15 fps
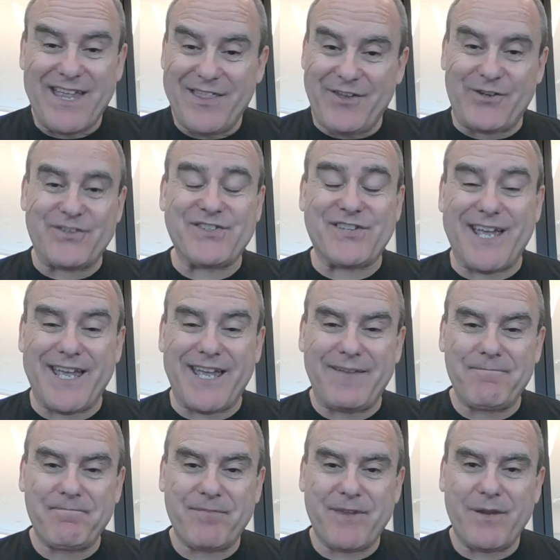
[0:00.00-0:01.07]
They're
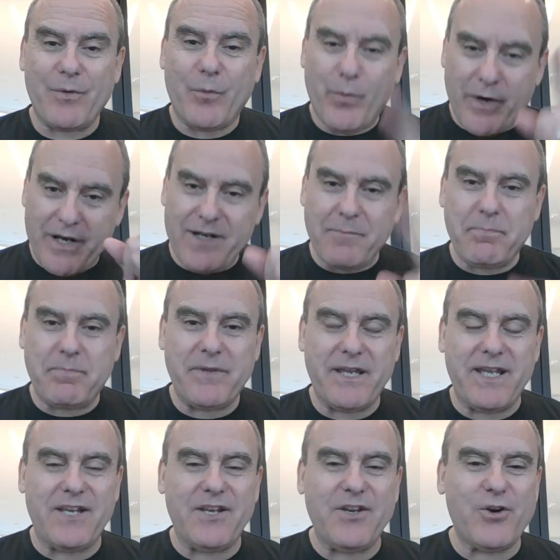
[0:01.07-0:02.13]
saying, we're going to
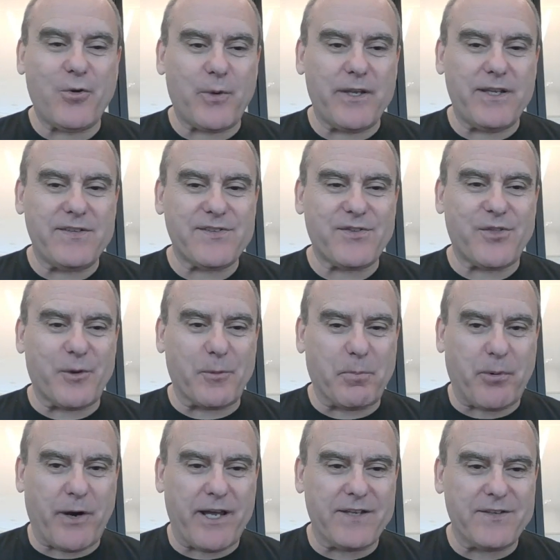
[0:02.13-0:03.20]
increase the
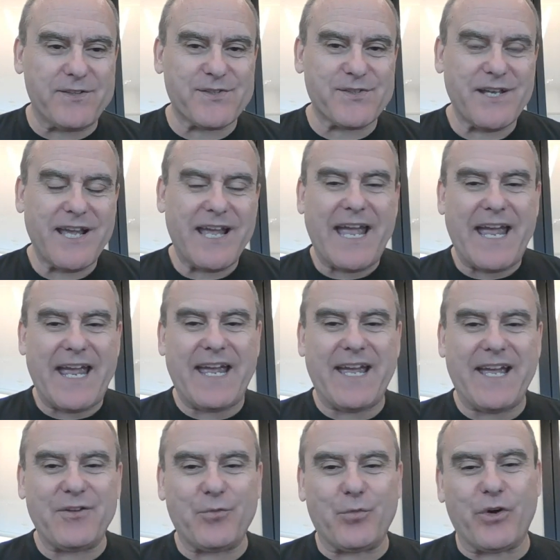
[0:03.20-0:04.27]
price,
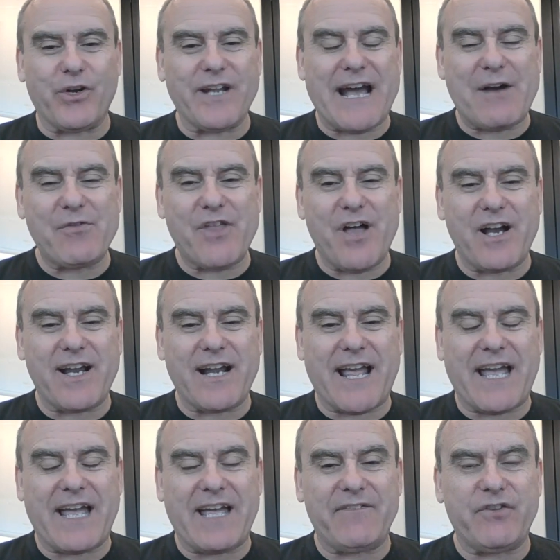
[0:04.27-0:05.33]
and we're now not going to
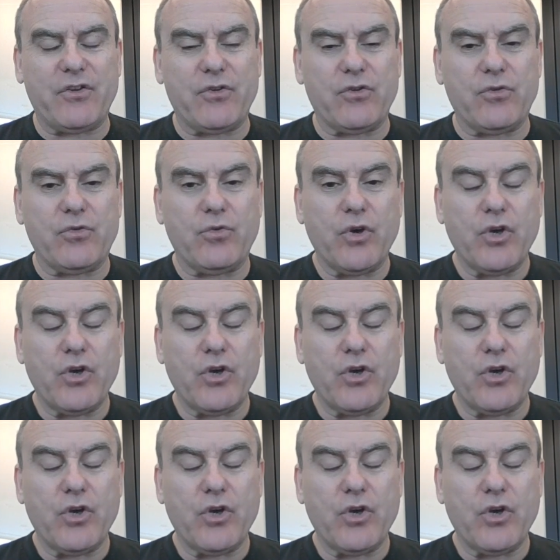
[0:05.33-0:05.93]
have you